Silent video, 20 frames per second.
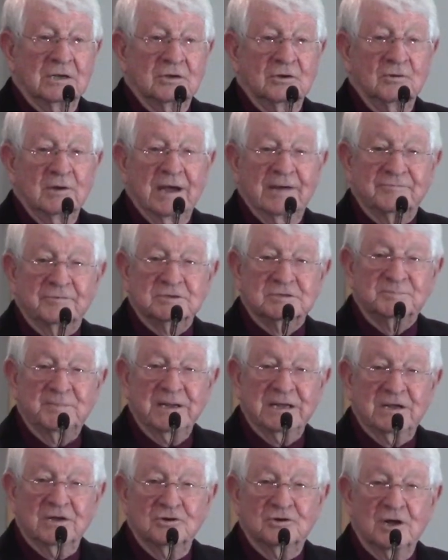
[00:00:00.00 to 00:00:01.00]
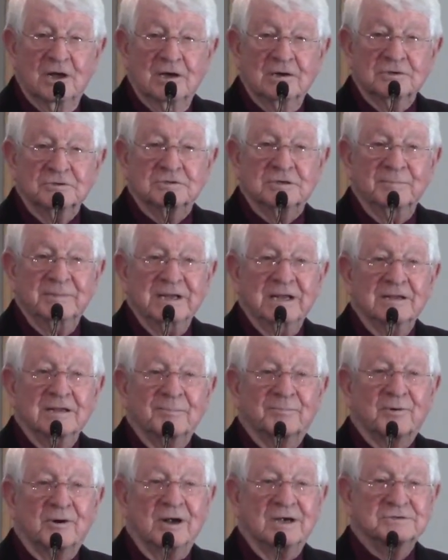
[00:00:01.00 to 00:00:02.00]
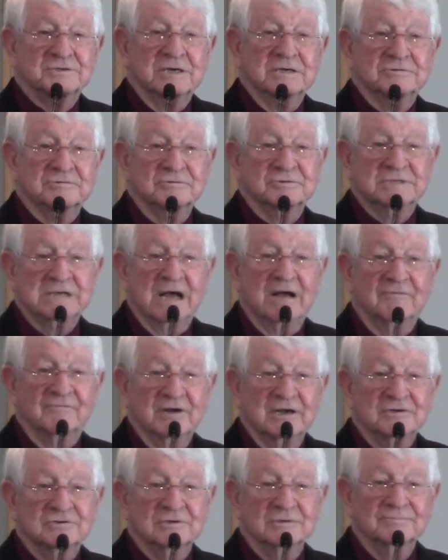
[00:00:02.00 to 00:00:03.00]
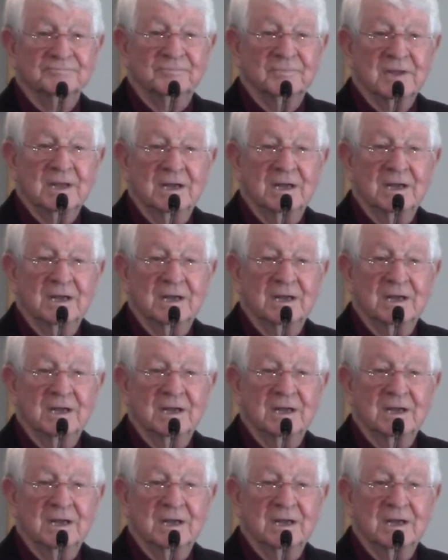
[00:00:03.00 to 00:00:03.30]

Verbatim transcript: you have to speak in tongues to be in the process of salvation.